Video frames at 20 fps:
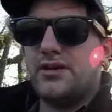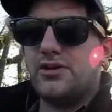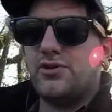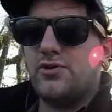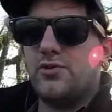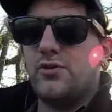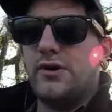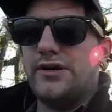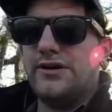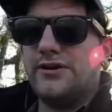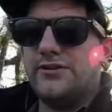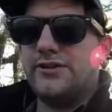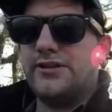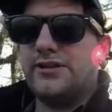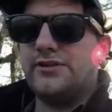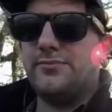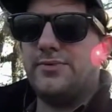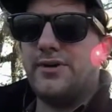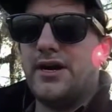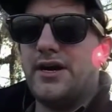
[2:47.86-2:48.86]

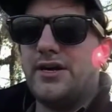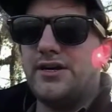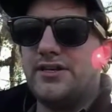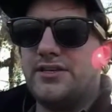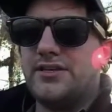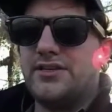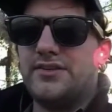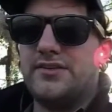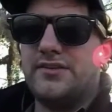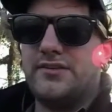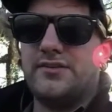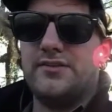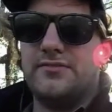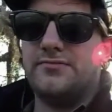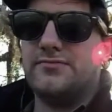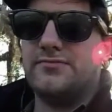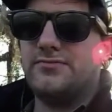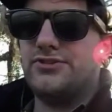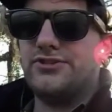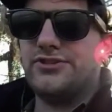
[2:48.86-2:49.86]
acquiring the product and
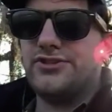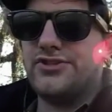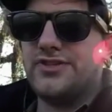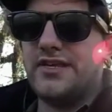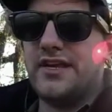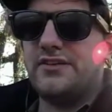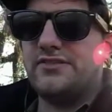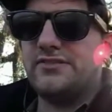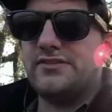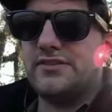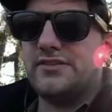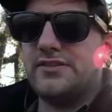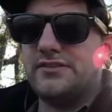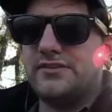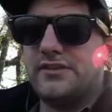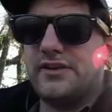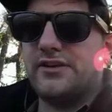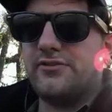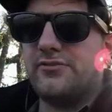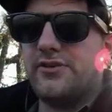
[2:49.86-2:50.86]
then just selling
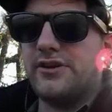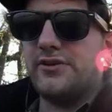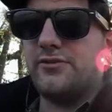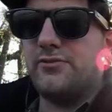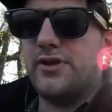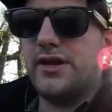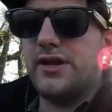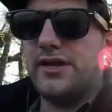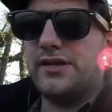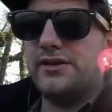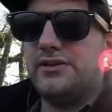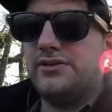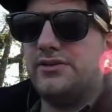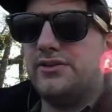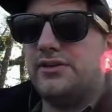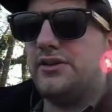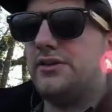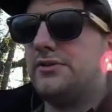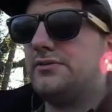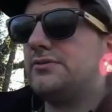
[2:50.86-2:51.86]
it like right away,
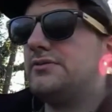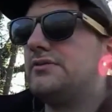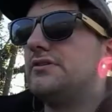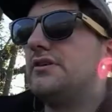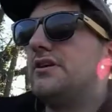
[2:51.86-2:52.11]
you know.